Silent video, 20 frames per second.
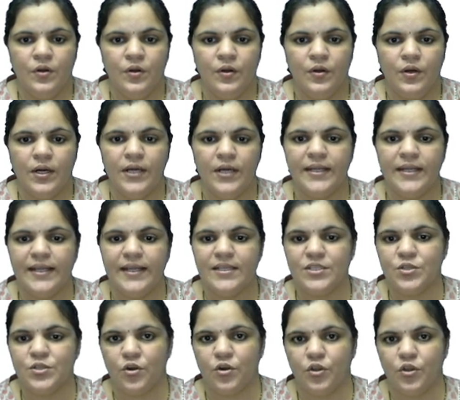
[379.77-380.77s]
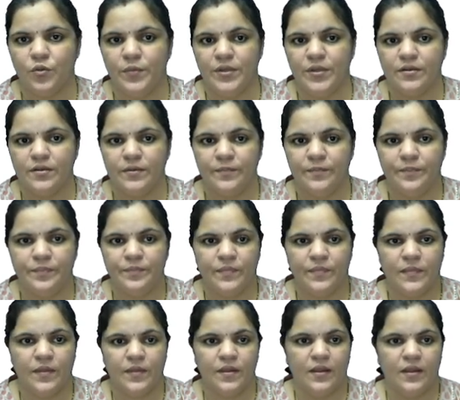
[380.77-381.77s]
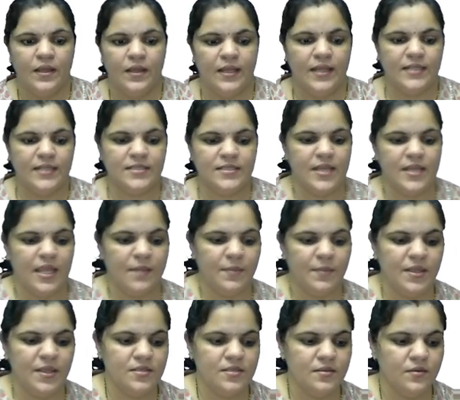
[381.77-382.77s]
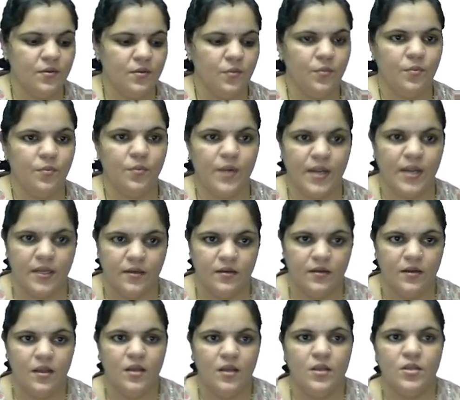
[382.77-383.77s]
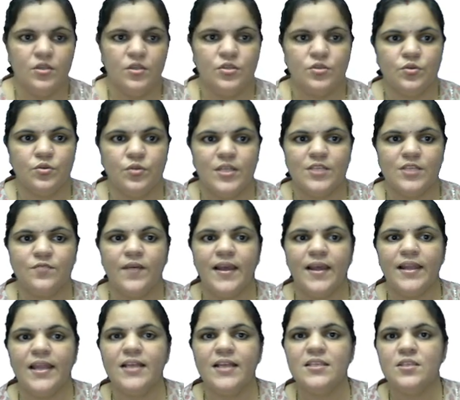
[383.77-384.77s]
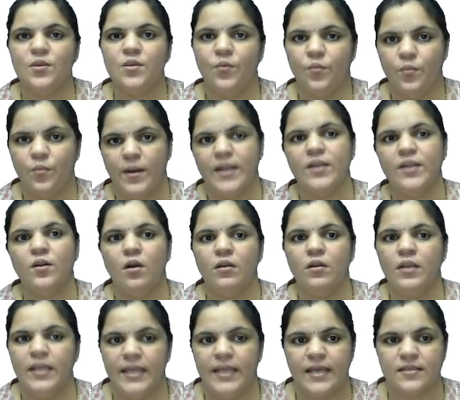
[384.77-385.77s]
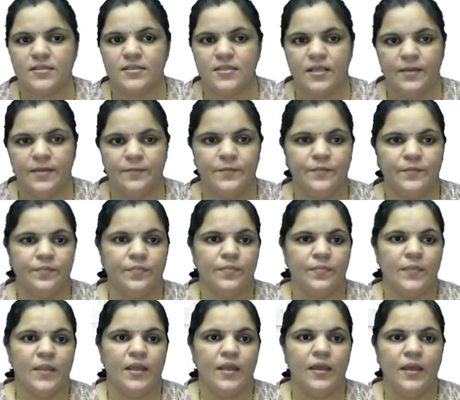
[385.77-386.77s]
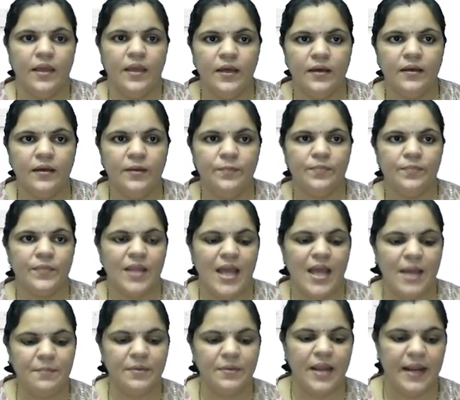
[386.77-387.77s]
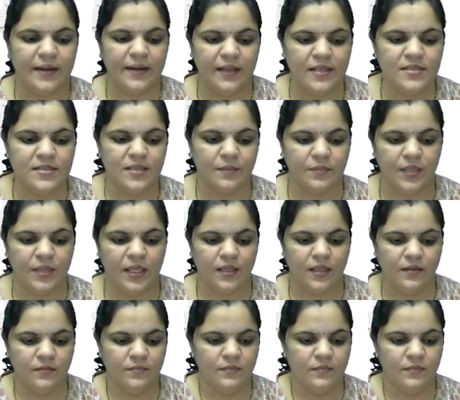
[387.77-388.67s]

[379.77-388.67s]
a text document. Its name is 1. So this file is 1.txt. Here I am writing something.